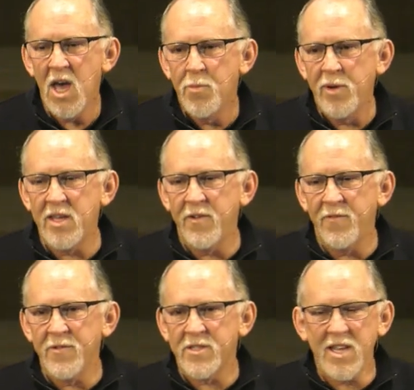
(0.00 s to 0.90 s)
But the
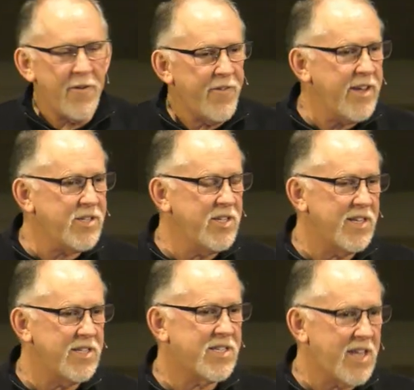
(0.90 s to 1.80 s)
salvation
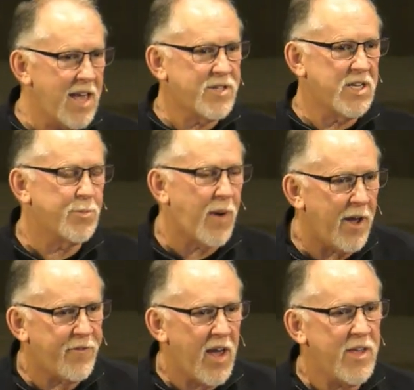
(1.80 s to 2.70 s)
that saves us by
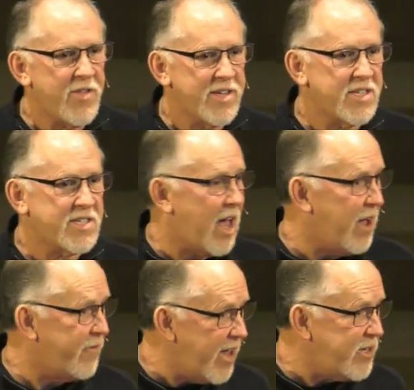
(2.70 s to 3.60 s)
faith is a
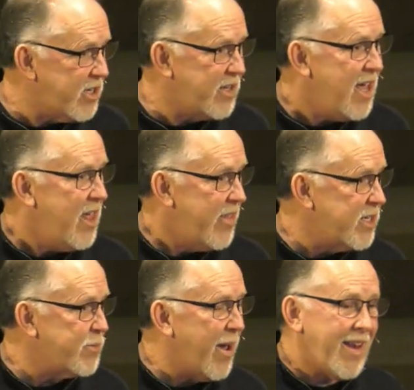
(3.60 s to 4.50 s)
salvation that
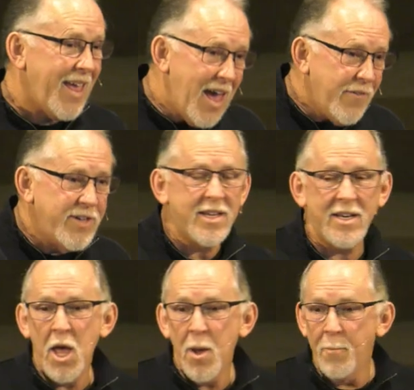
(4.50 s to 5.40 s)
is made evident
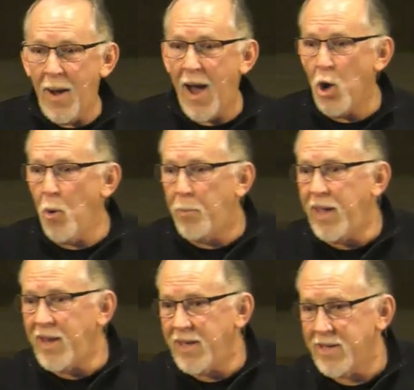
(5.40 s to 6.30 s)
by
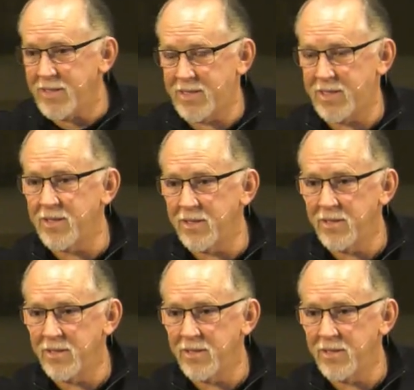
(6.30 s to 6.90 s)
obedience.